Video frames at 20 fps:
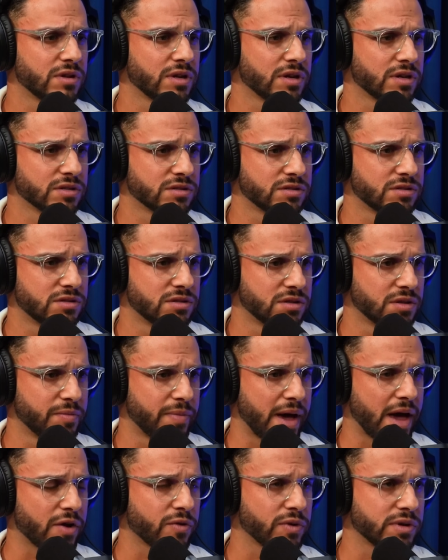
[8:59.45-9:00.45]
because the
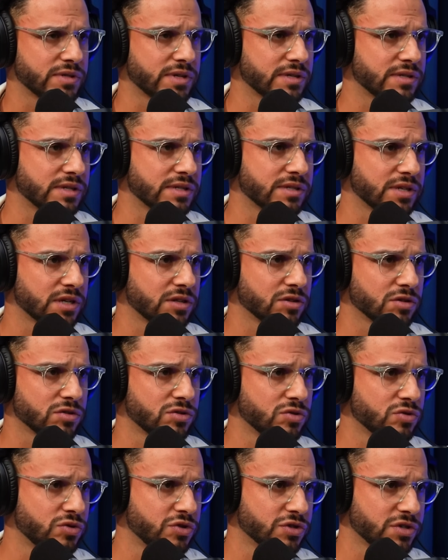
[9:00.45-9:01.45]
battery sends a signal
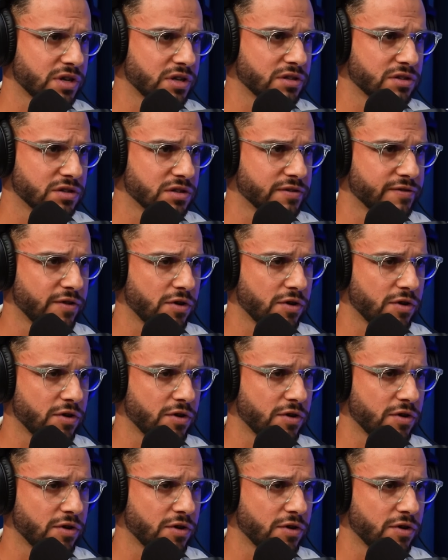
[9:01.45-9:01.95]
to the